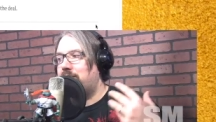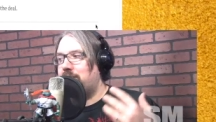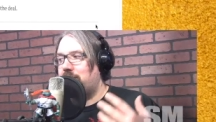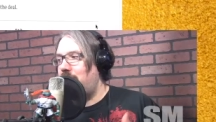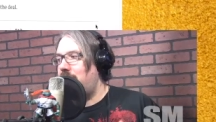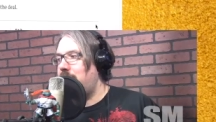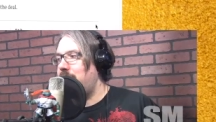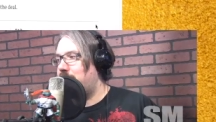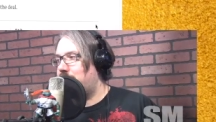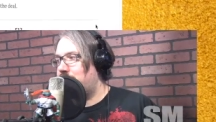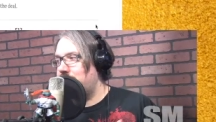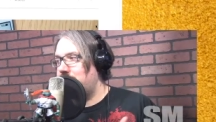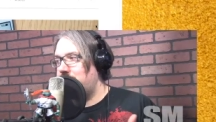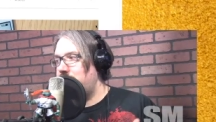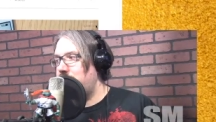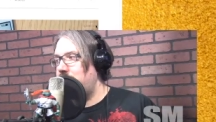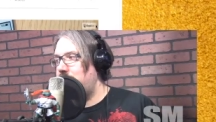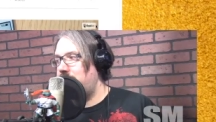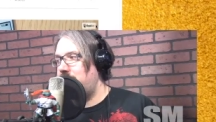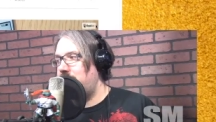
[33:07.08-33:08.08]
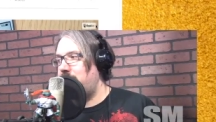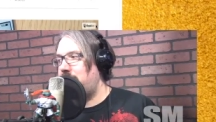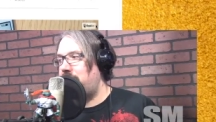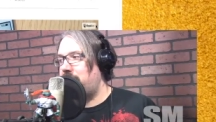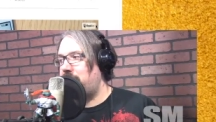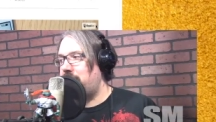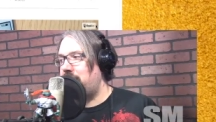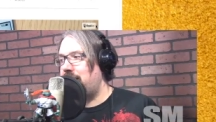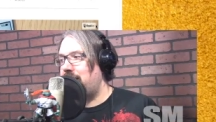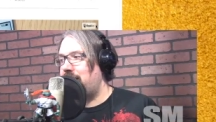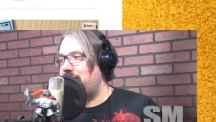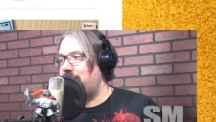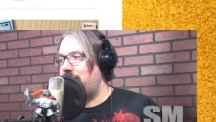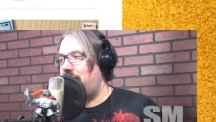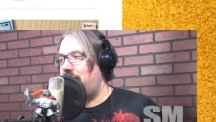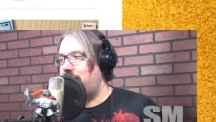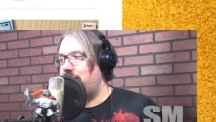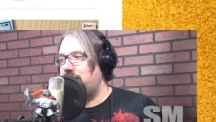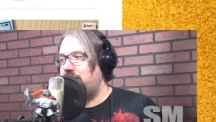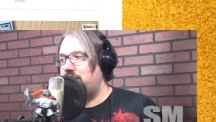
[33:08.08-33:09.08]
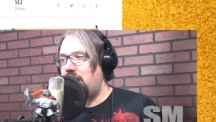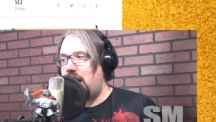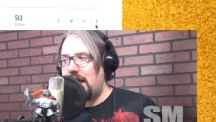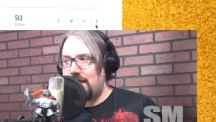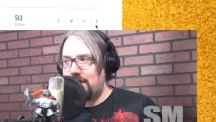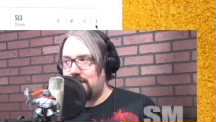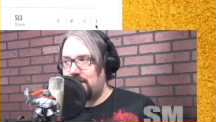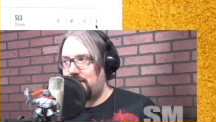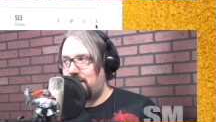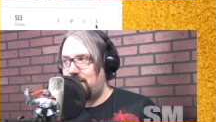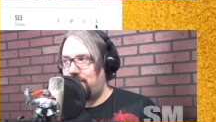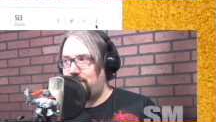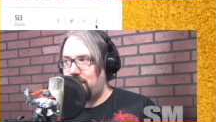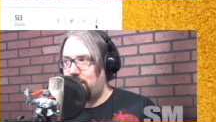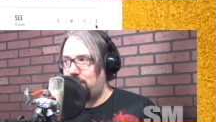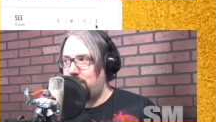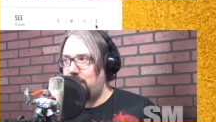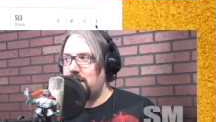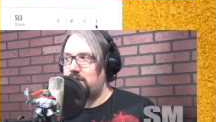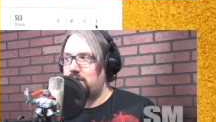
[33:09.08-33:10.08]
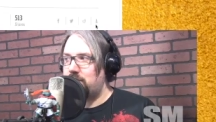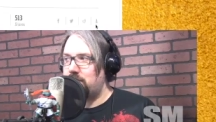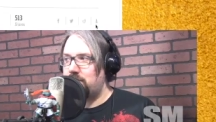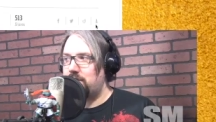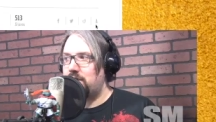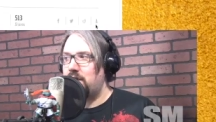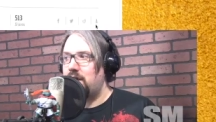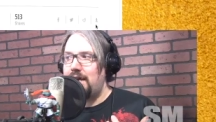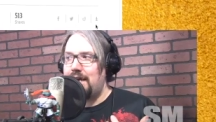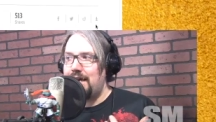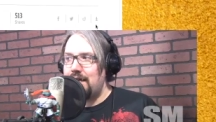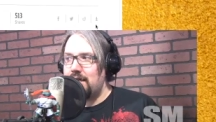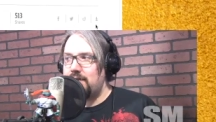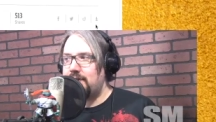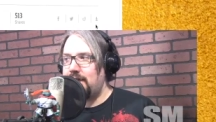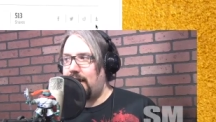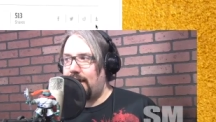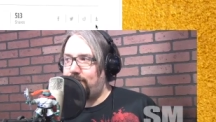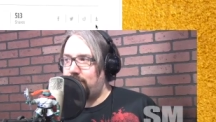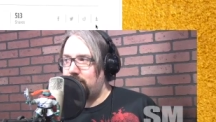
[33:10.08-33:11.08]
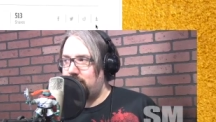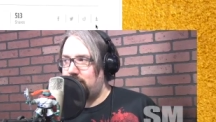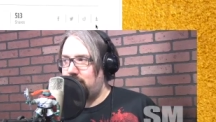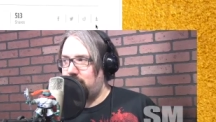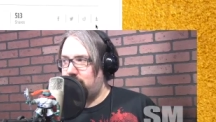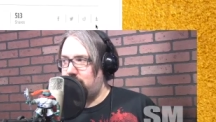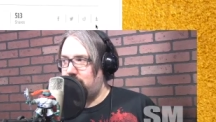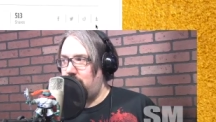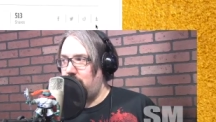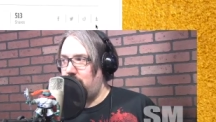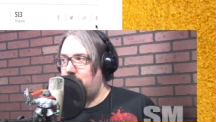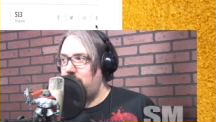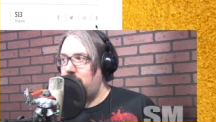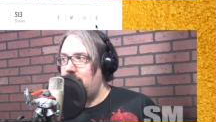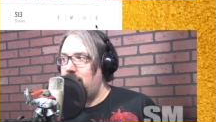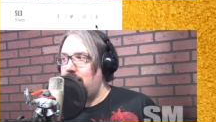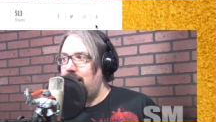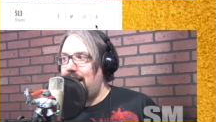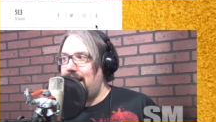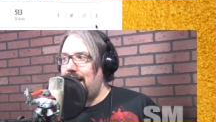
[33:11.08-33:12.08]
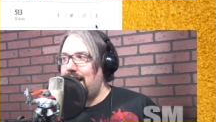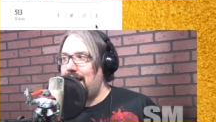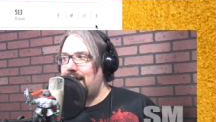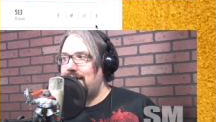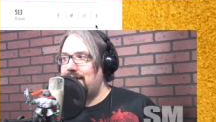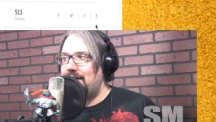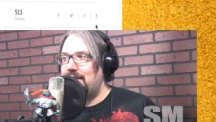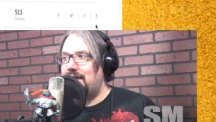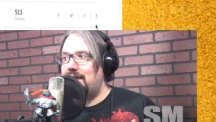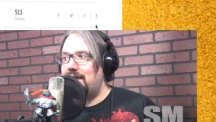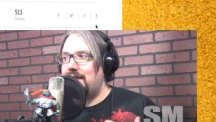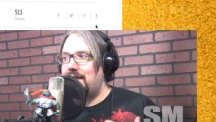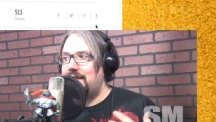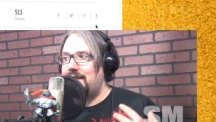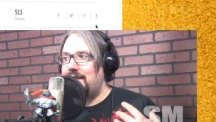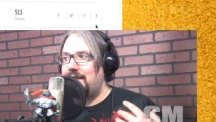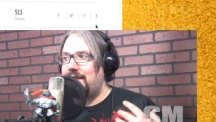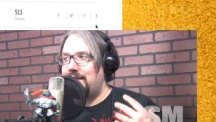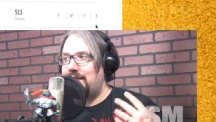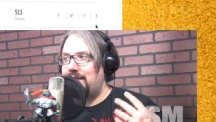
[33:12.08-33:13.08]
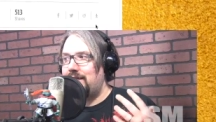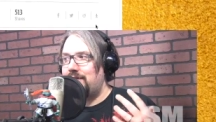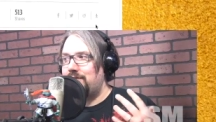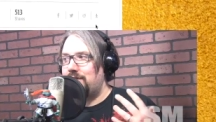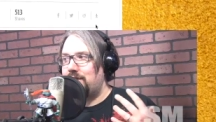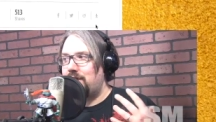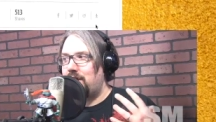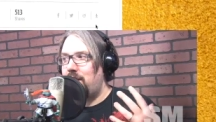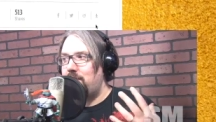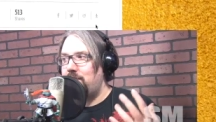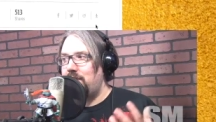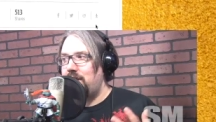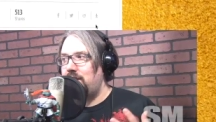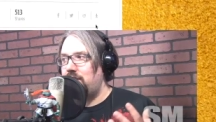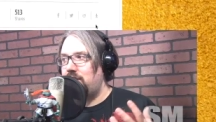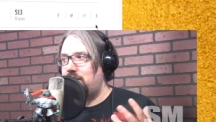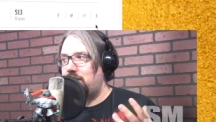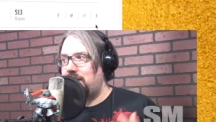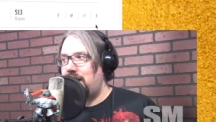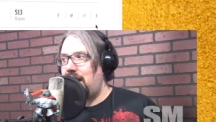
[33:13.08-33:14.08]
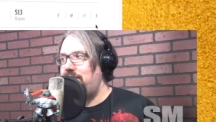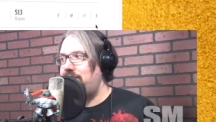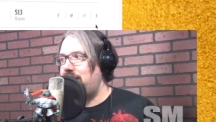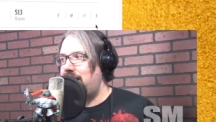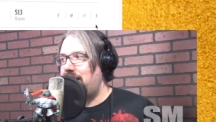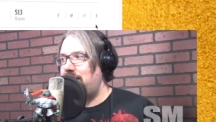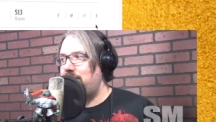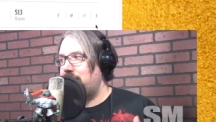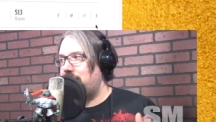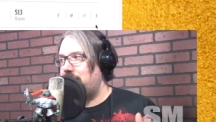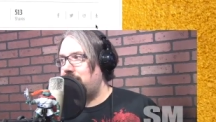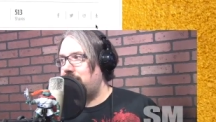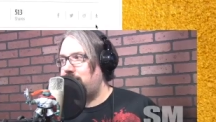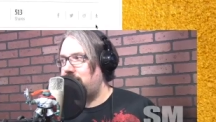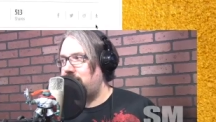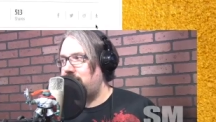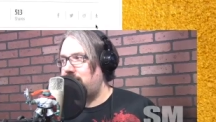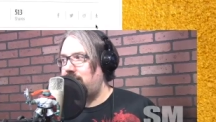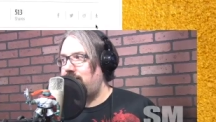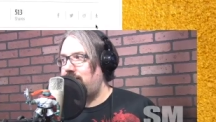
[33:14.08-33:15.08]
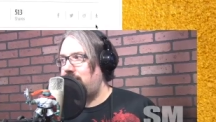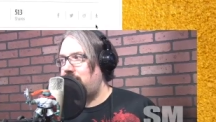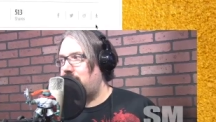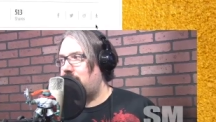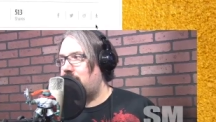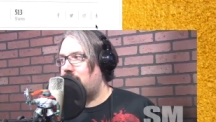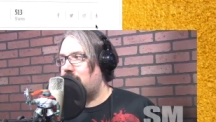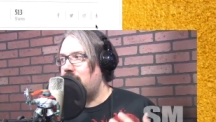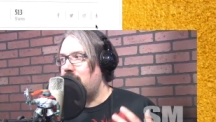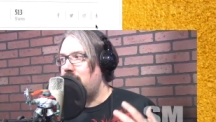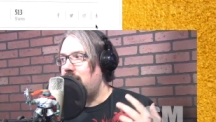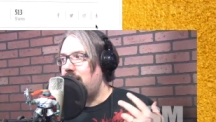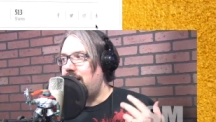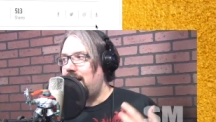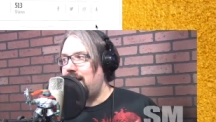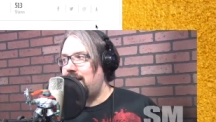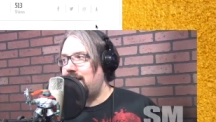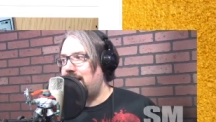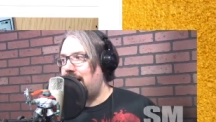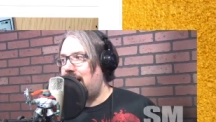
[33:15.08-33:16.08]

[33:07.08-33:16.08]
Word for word: presumably by looking at all the Giants stuff in the pictures in San Francisco, and uh, that there was a combination of live games, unlimited D V R, and